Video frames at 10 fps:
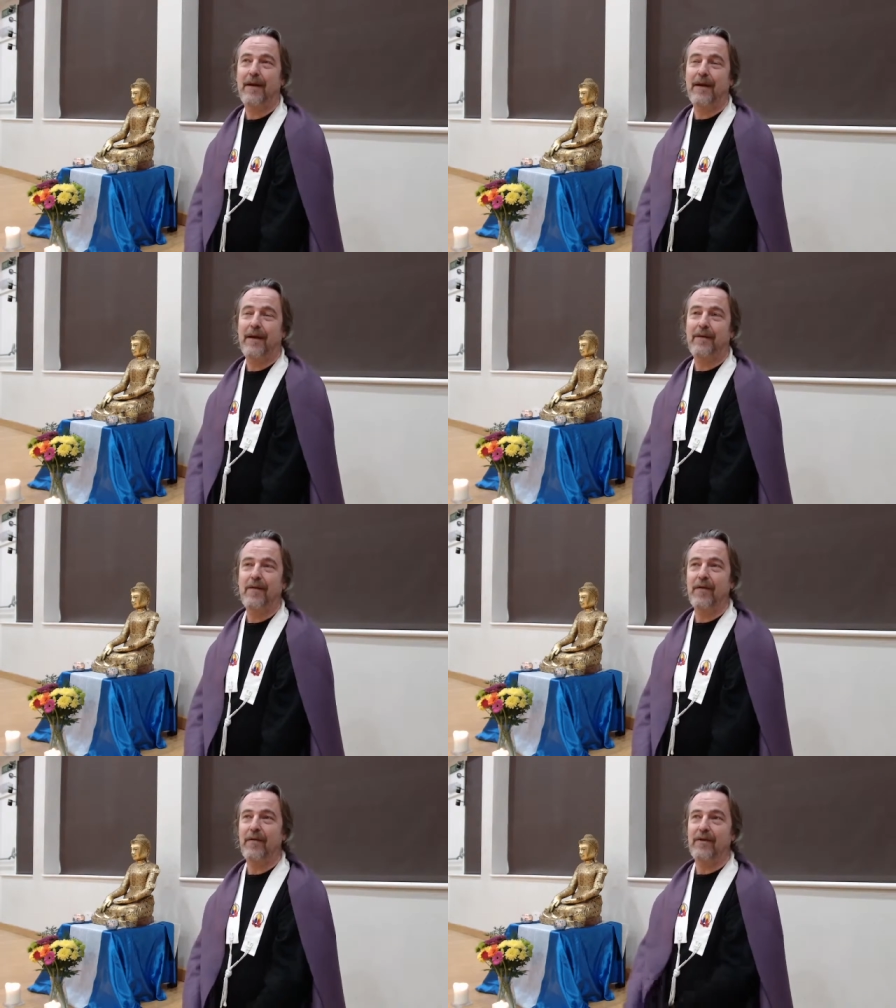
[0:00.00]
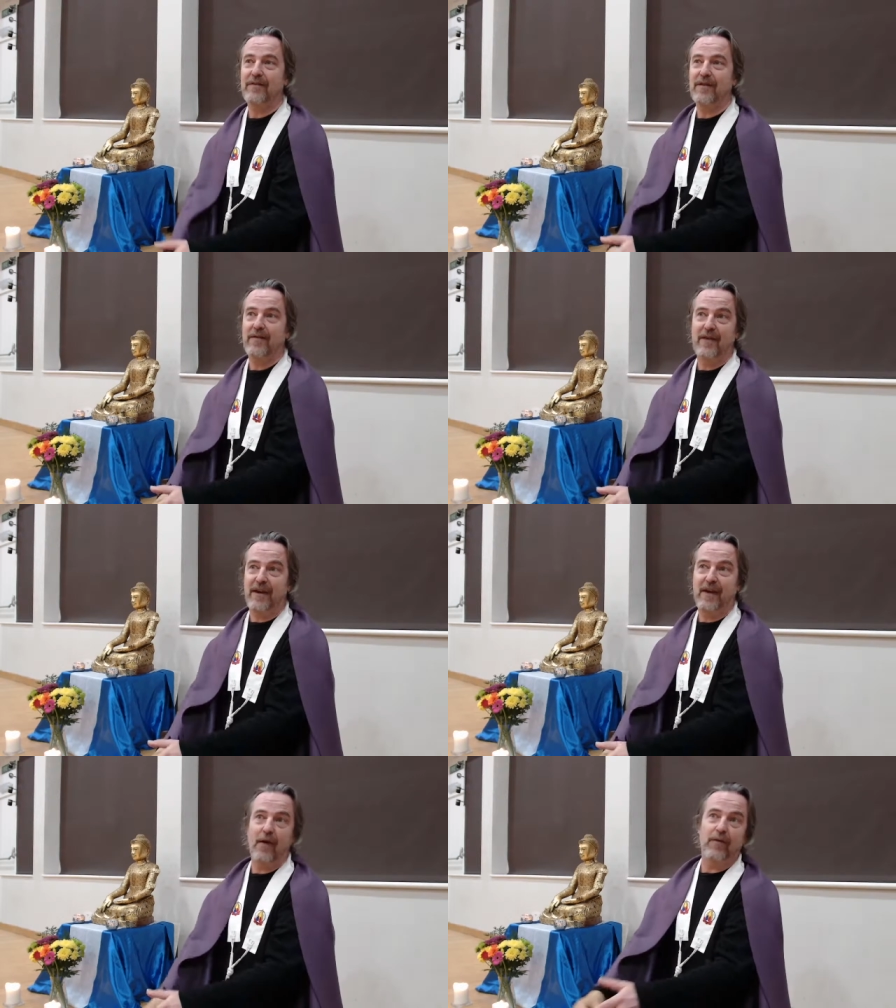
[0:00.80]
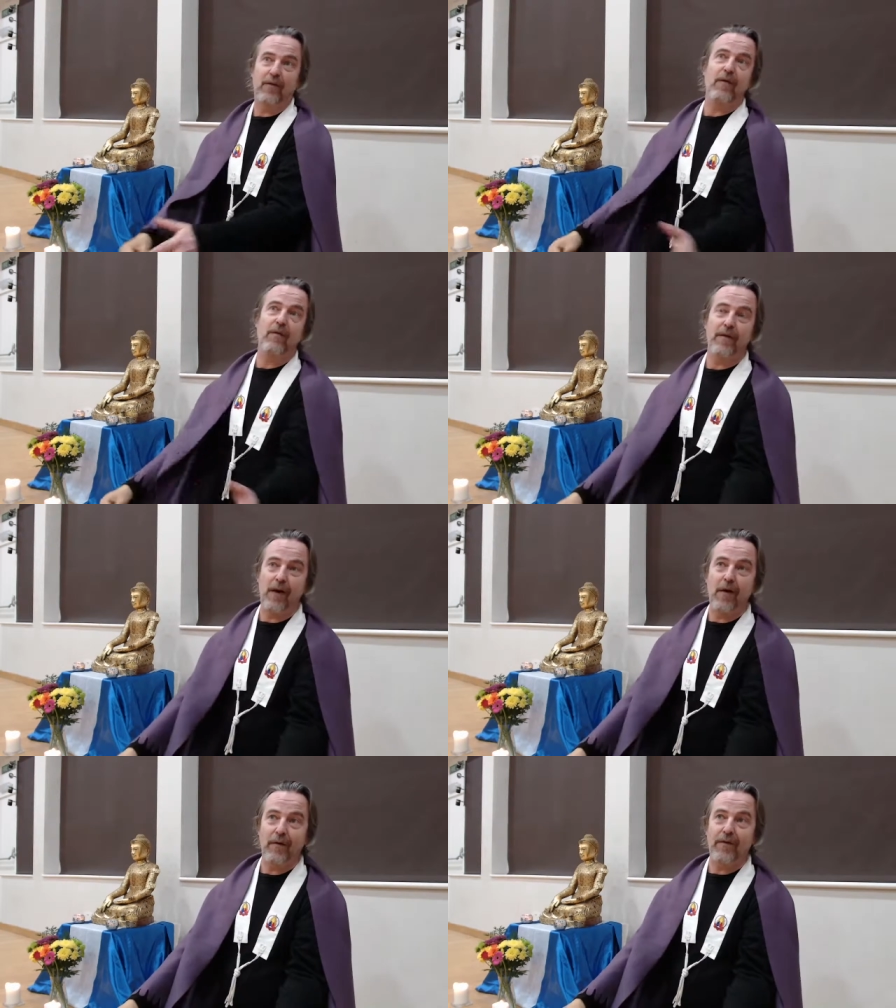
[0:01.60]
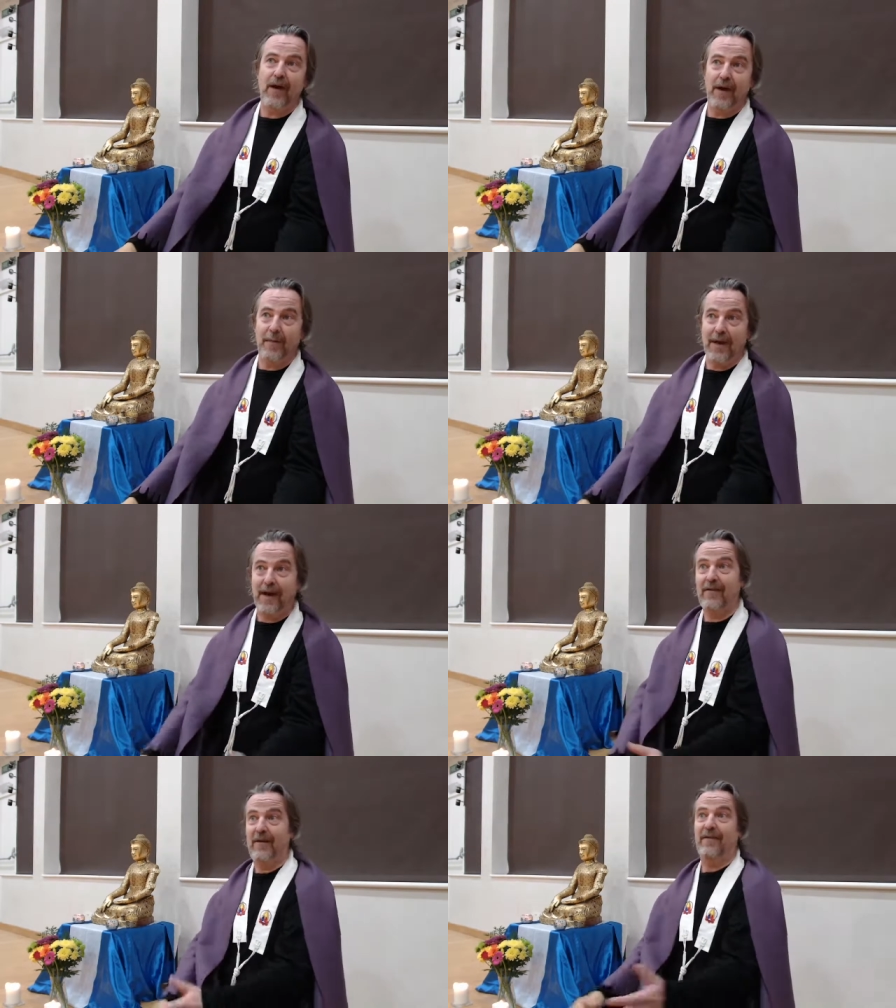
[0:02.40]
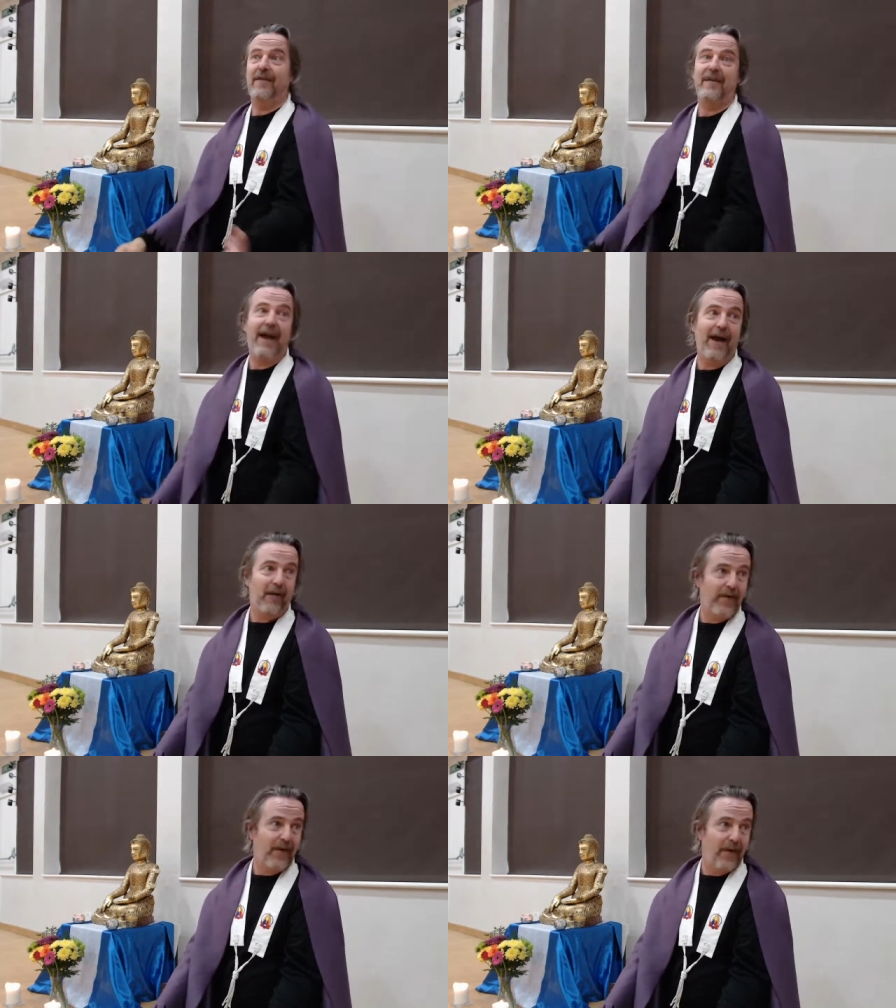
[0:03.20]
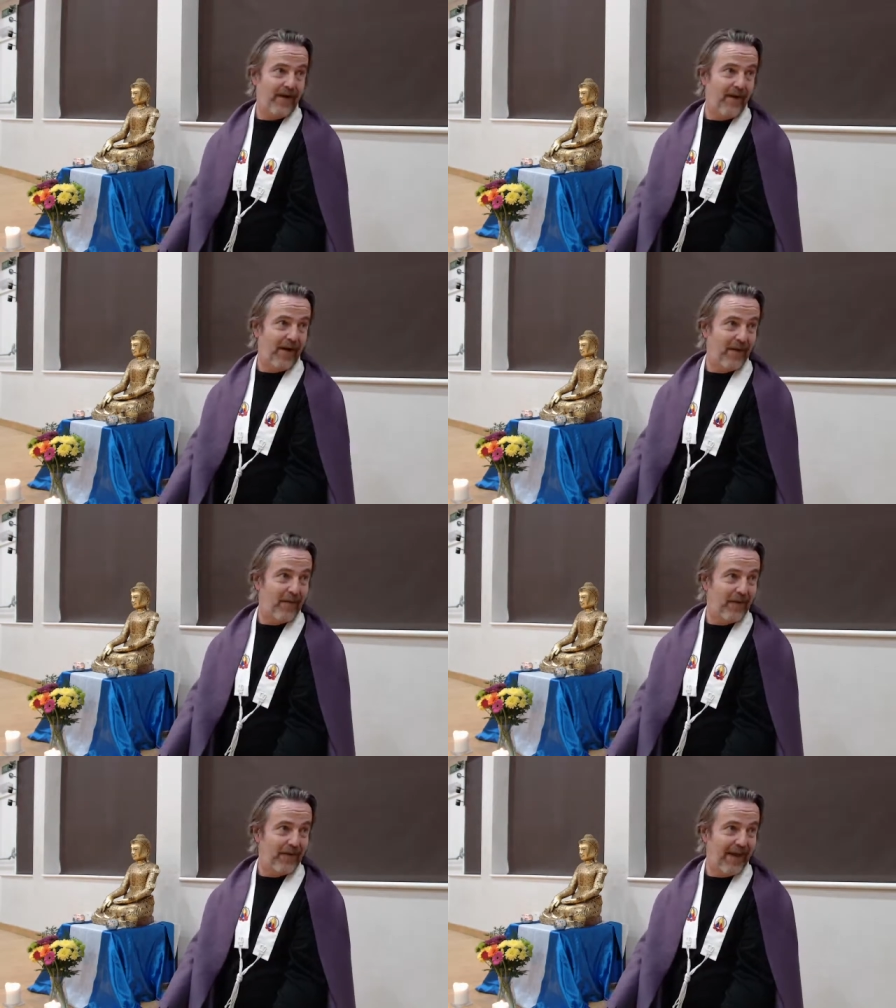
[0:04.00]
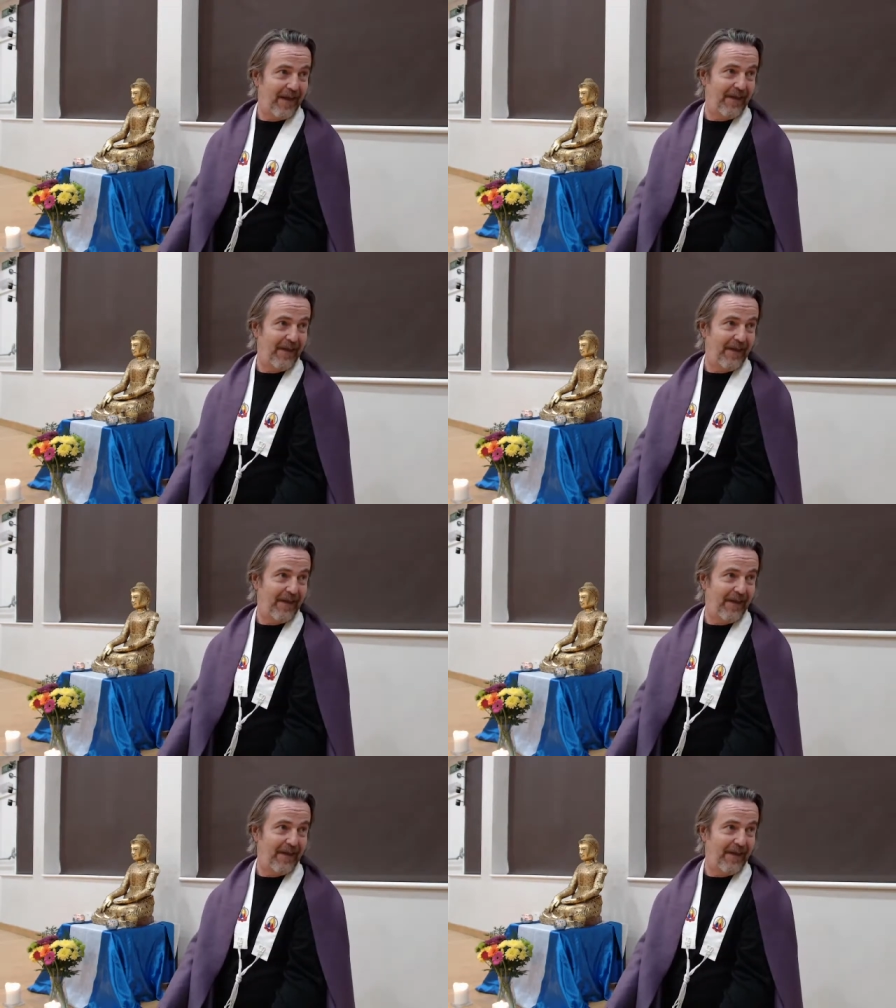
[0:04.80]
it's not that it goes on for a long time. It actually exists outside time altogether.